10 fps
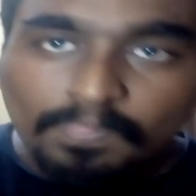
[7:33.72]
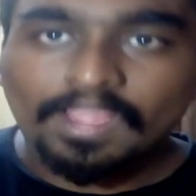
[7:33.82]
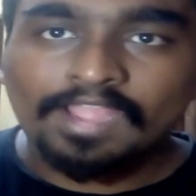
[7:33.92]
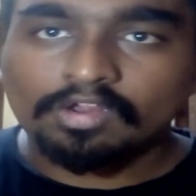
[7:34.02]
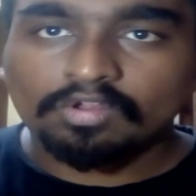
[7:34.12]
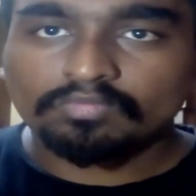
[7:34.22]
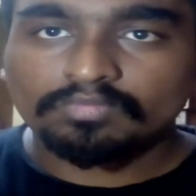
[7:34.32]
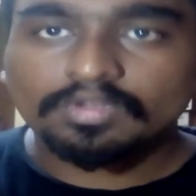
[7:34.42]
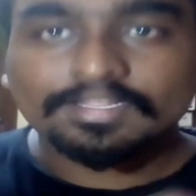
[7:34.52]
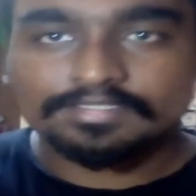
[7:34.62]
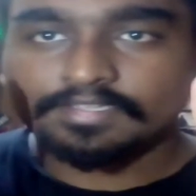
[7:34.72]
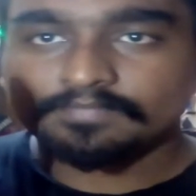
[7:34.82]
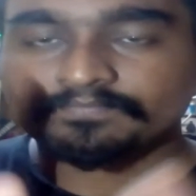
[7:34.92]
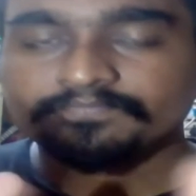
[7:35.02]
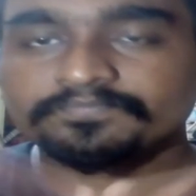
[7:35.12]
I don't know. Let's see.
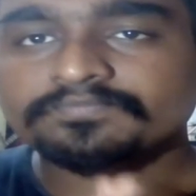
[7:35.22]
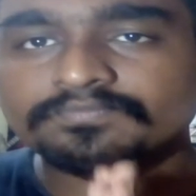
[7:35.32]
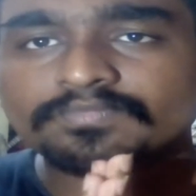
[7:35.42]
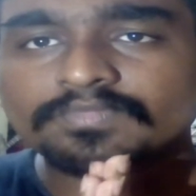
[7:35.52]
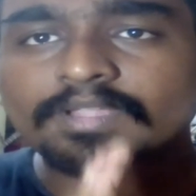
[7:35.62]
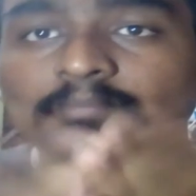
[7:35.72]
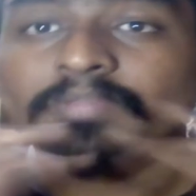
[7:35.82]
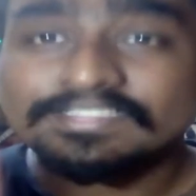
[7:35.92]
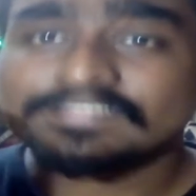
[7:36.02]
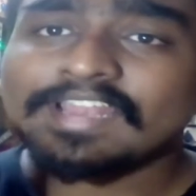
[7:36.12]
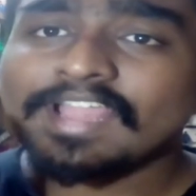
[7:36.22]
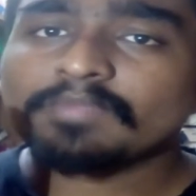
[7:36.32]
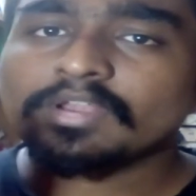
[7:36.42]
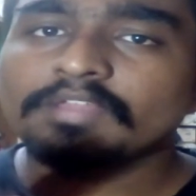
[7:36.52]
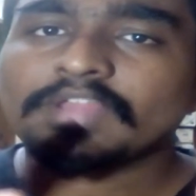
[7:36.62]
Please hit that like
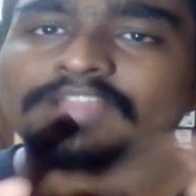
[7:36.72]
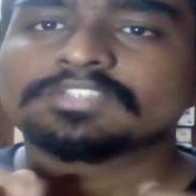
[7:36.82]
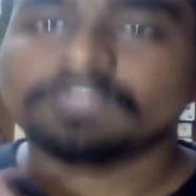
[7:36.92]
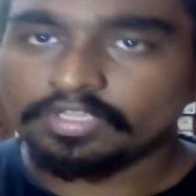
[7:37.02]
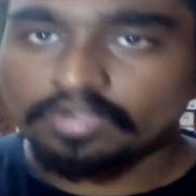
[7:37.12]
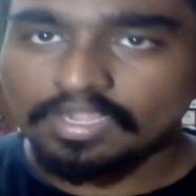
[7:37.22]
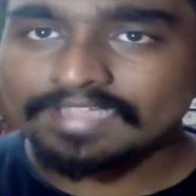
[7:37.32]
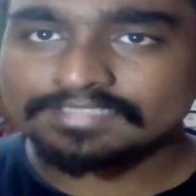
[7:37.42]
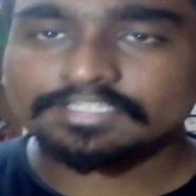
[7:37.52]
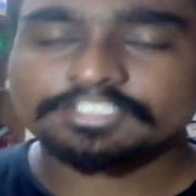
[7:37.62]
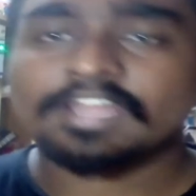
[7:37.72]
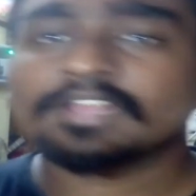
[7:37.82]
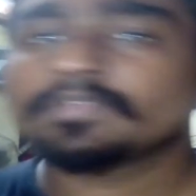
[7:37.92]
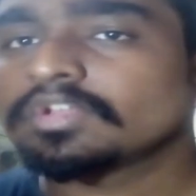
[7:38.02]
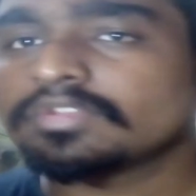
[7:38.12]
button if you like this video, guys. Share
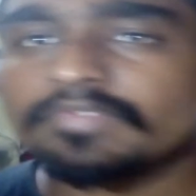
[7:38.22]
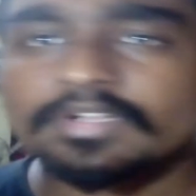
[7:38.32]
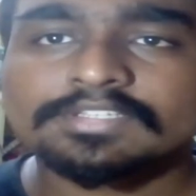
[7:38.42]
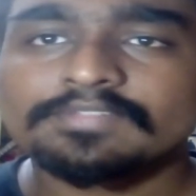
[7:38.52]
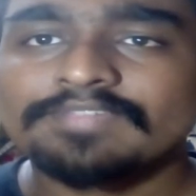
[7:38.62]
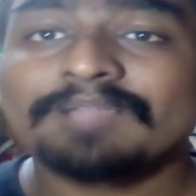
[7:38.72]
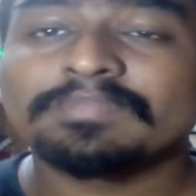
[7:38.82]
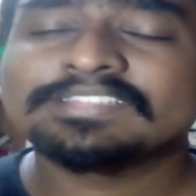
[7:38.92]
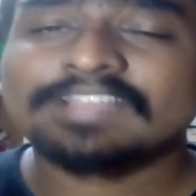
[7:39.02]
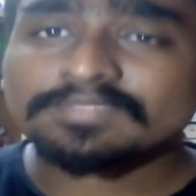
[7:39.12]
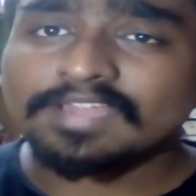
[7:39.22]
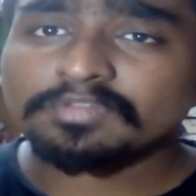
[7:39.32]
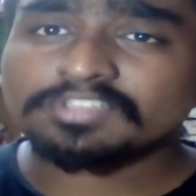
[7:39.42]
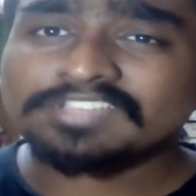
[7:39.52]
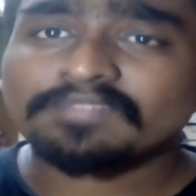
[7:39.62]
the video with your friends and family. Subscribe
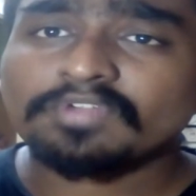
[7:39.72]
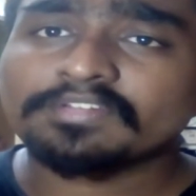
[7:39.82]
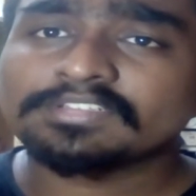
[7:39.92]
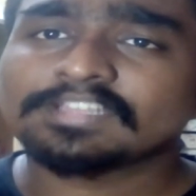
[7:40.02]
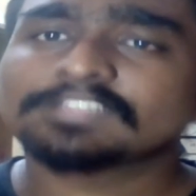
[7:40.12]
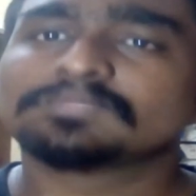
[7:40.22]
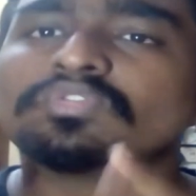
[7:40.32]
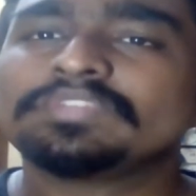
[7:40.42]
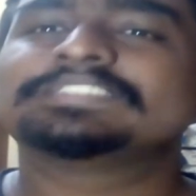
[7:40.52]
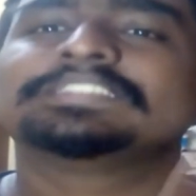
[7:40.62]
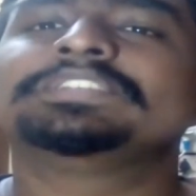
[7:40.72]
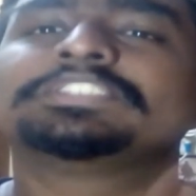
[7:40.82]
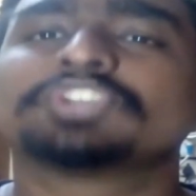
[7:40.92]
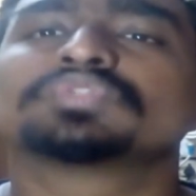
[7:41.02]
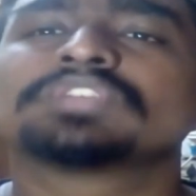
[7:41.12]
to the channel for everything that is movies, TV
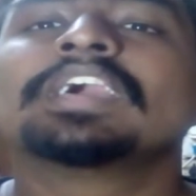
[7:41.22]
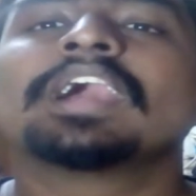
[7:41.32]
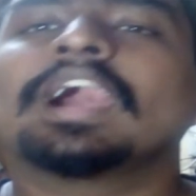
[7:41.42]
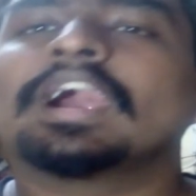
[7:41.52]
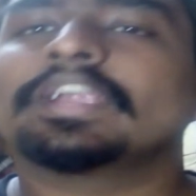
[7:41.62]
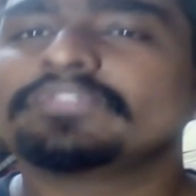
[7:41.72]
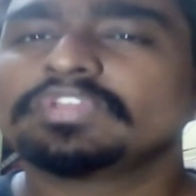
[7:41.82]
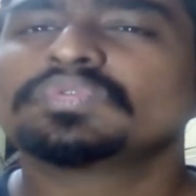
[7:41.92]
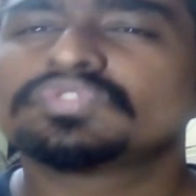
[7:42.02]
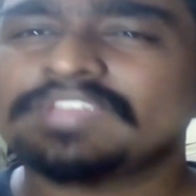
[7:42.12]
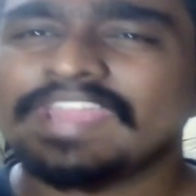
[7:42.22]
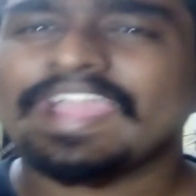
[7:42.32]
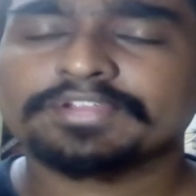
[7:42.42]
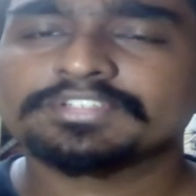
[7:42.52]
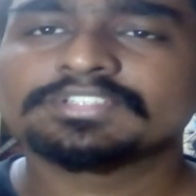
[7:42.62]
shows, reviews,
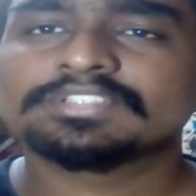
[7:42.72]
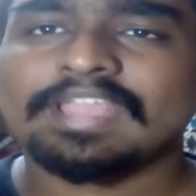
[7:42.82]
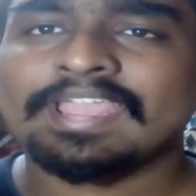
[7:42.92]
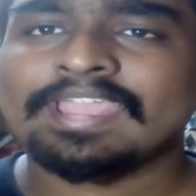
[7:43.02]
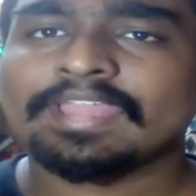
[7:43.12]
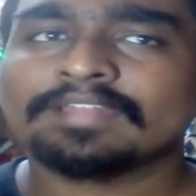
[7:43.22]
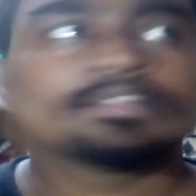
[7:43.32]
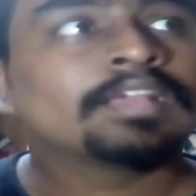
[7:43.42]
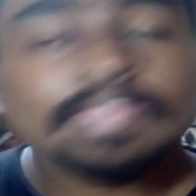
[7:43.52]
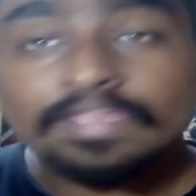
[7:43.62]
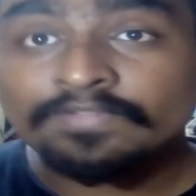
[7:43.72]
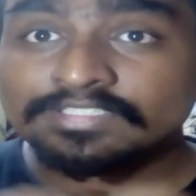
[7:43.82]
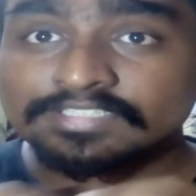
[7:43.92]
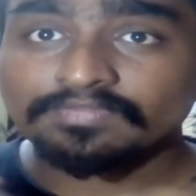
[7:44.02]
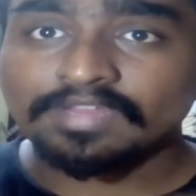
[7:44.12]
reactions, and even
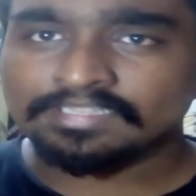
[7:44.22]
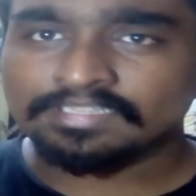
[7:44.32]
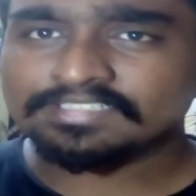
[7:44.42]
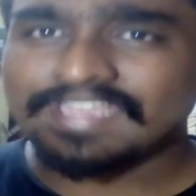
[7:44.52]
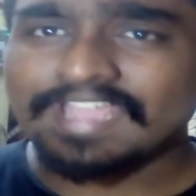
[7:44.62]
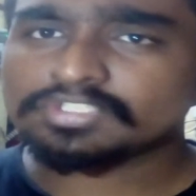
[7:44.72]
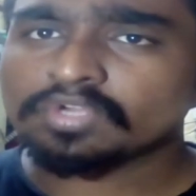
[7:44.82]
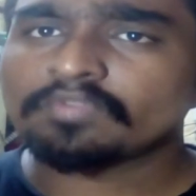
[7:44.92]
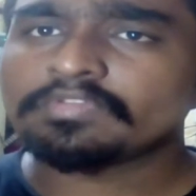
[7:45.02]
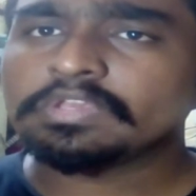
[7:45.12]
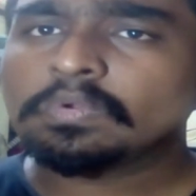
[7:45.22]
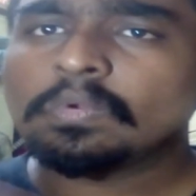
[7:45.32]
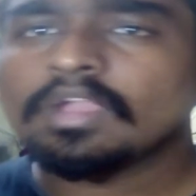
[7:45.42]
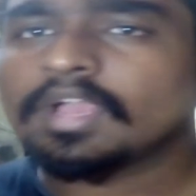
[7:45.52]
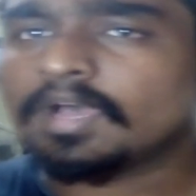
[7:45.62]
stuff like this, cast overview,
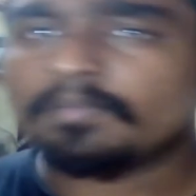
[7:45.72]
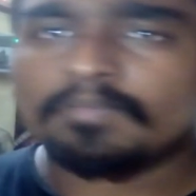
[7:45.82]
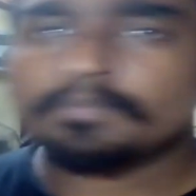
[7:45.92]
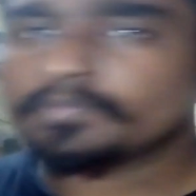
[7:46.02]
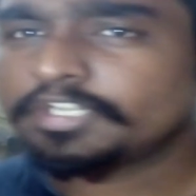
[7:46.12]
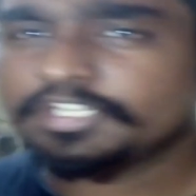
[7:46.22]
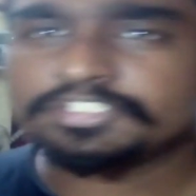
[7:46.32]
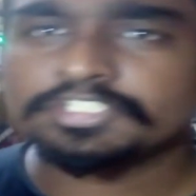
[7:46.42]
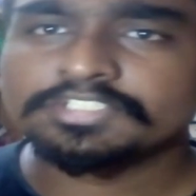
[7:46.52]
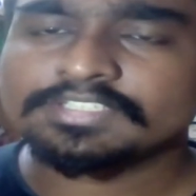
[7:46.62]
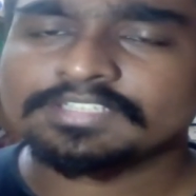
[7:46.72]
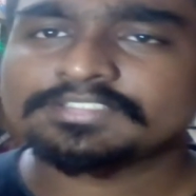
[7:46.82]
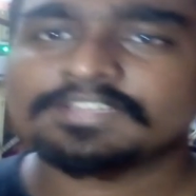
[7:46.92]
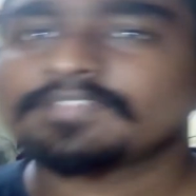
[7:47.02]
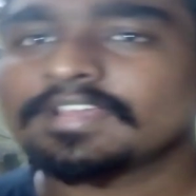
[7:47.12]
my predictions and
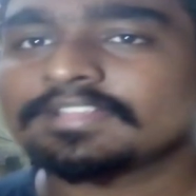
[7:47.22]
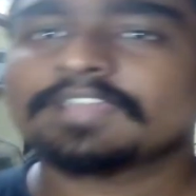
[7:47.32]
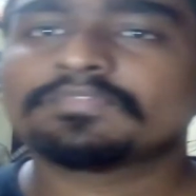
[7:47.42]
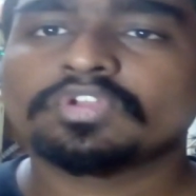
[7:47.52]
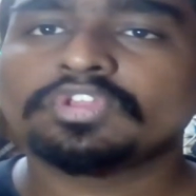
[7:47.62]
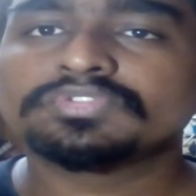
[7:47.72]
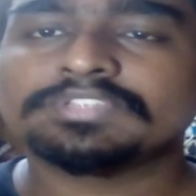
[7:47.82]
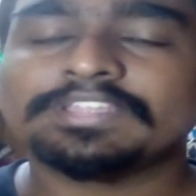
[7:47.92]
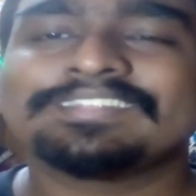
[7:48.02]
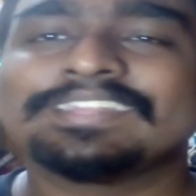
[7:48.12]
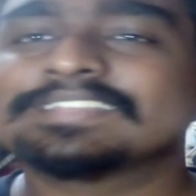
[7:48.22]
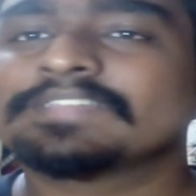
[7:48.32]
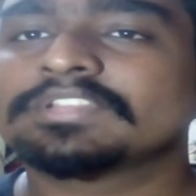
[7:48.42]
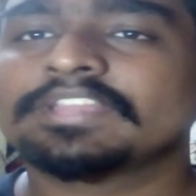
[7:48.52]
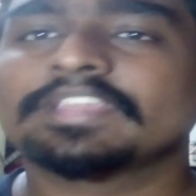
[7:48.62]
stuff like that for new series,
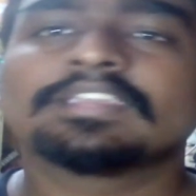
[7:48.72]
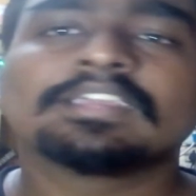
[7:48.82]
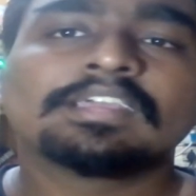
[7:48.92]
everything.